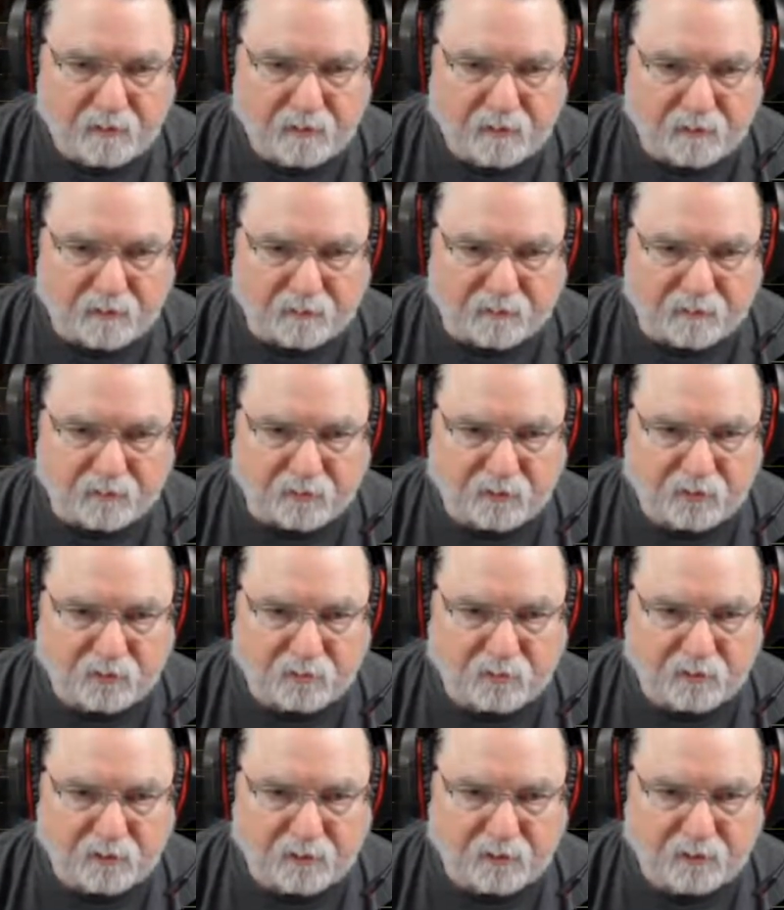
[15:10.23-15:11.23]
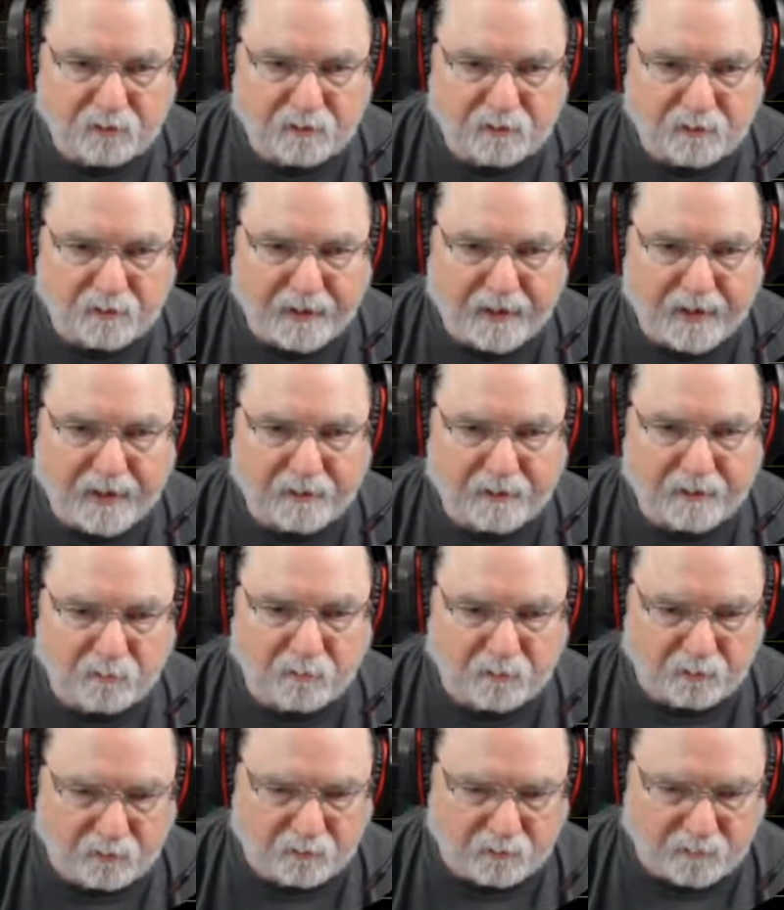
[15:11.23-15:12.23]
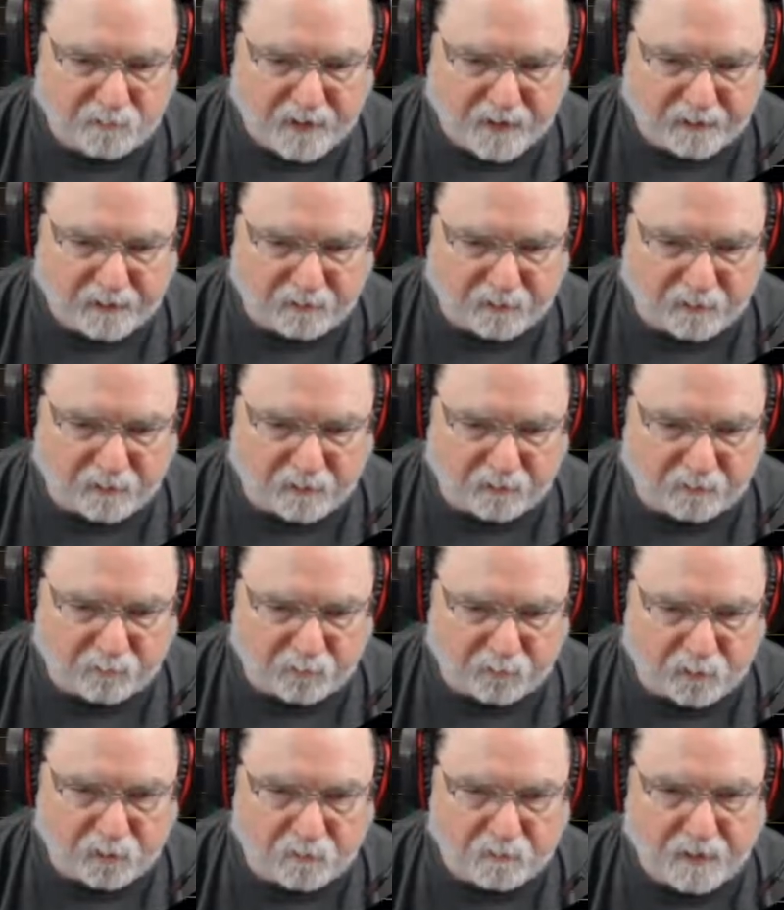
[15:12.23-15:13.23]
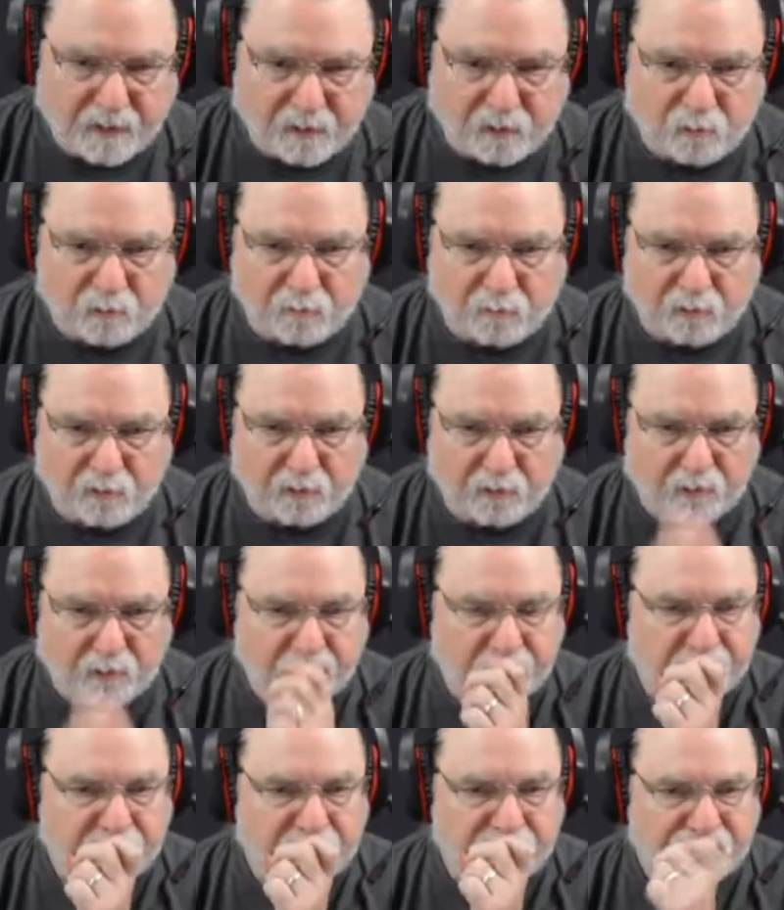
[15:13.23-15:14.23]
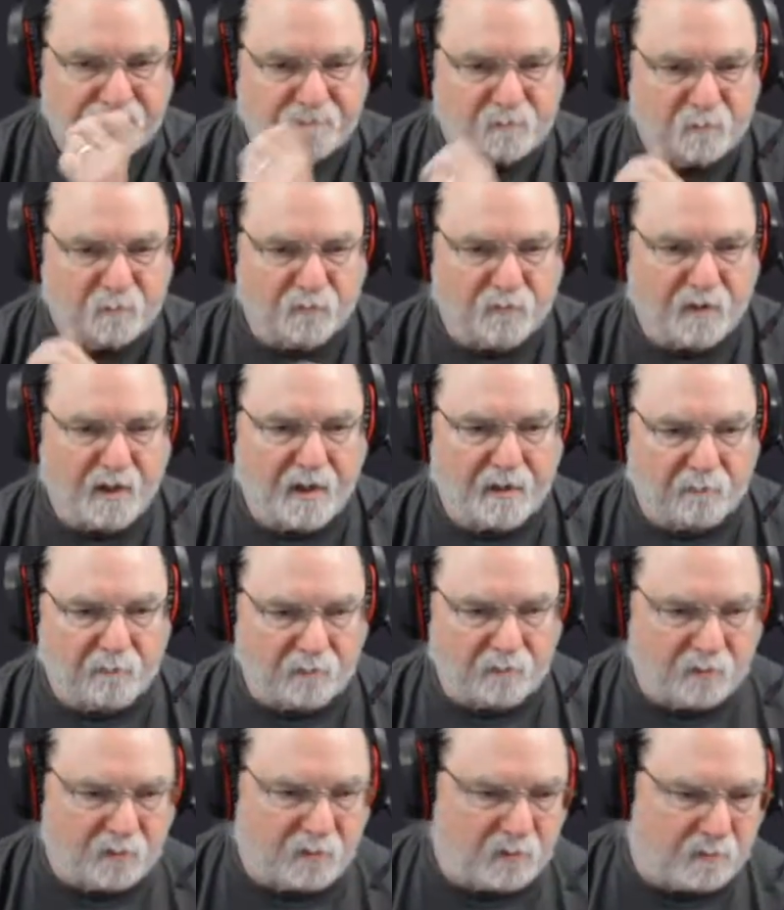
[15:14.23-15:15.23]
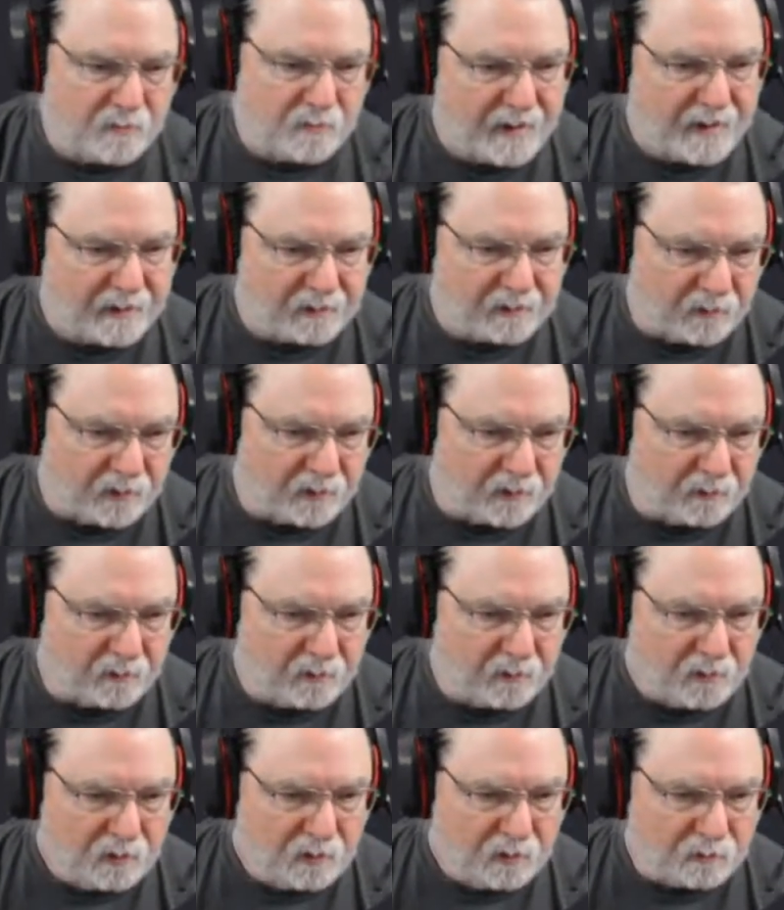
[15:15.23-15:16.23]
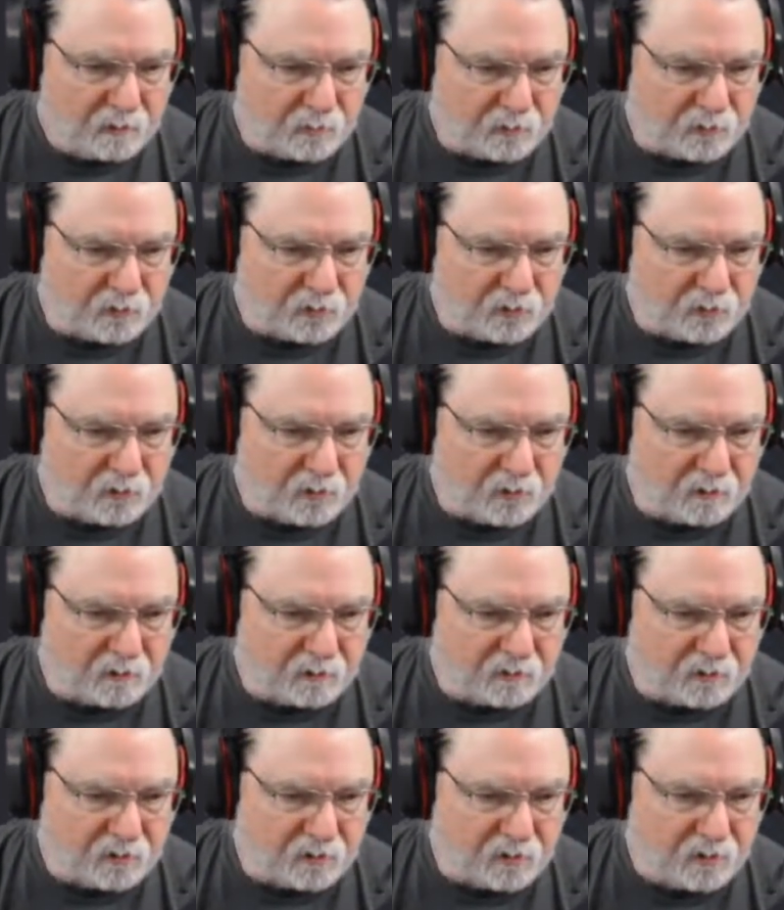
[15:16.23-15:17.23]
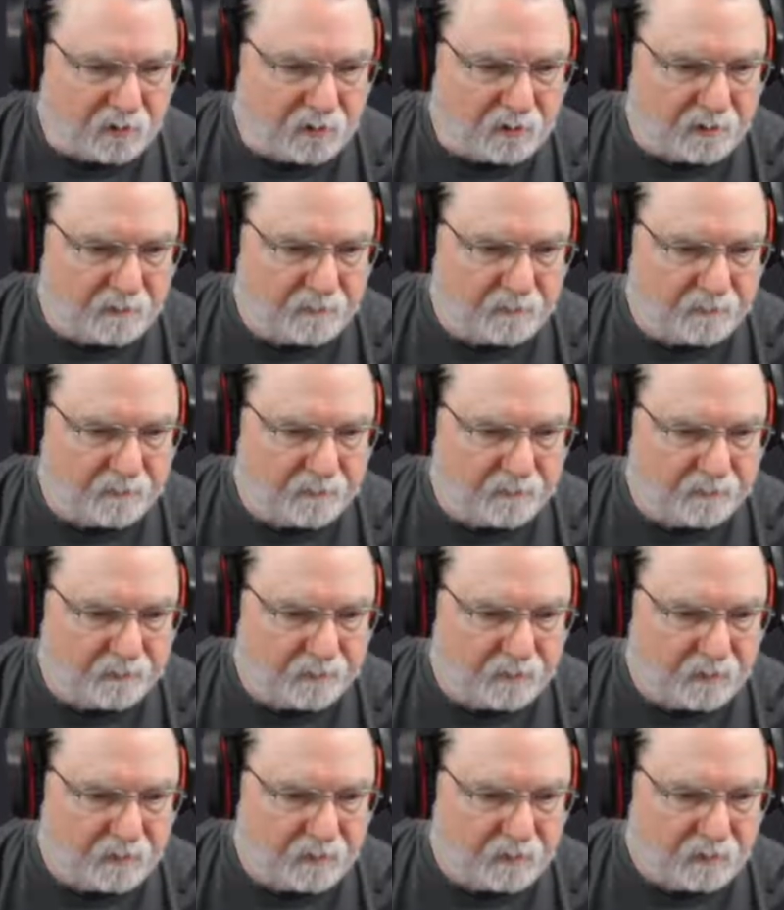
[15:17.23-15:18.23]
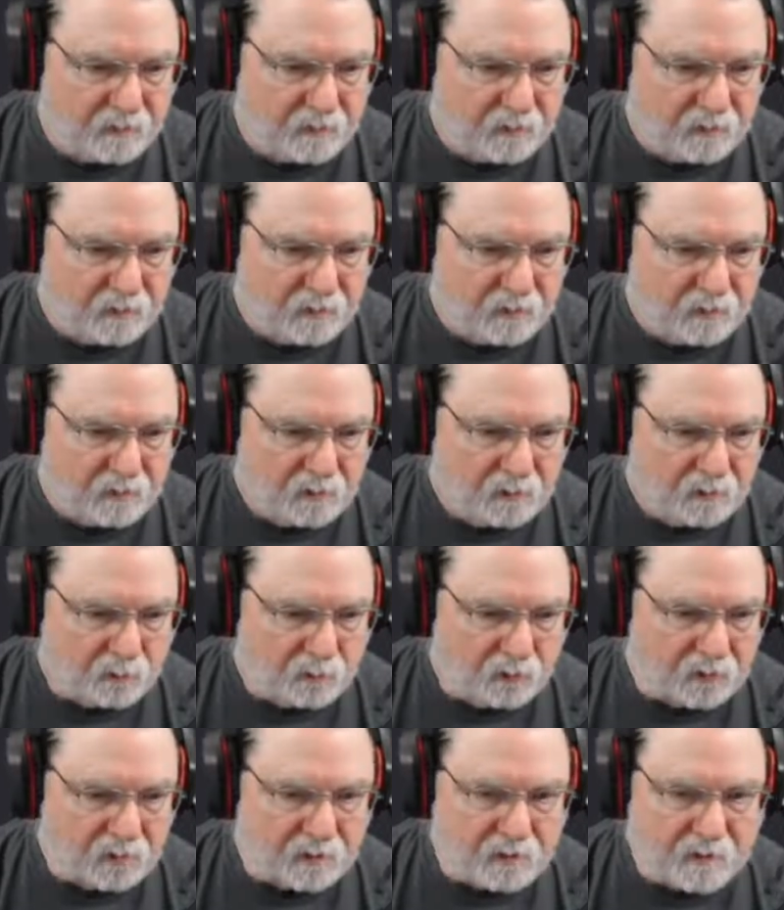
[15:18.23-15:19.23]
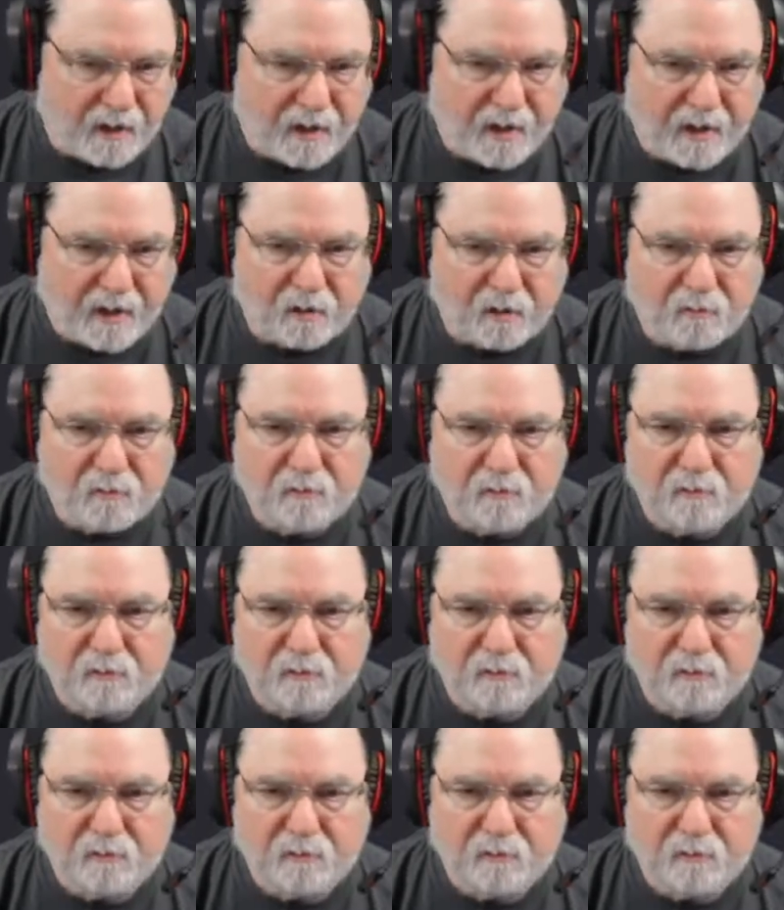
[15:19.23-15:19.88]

essentially gotten rid of the background. If we come back over here, we've gotten rid of the background. We turn all this on. We can now